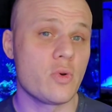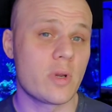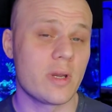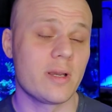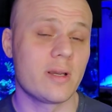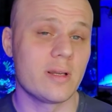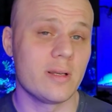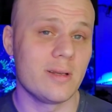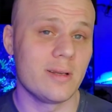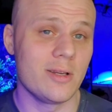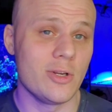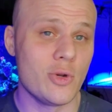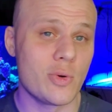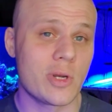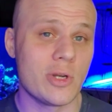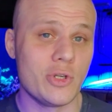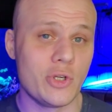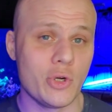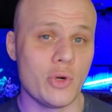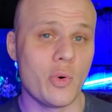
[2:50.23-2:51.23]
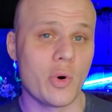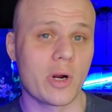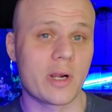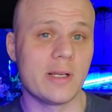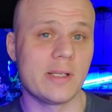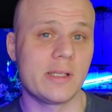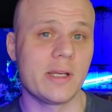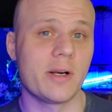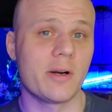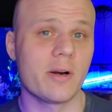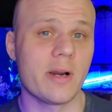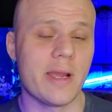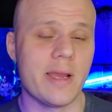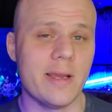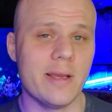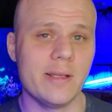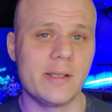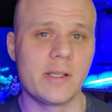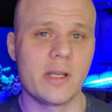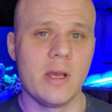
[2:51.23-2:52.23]
can do or consider
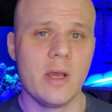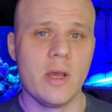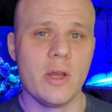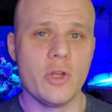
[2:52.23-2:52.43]
is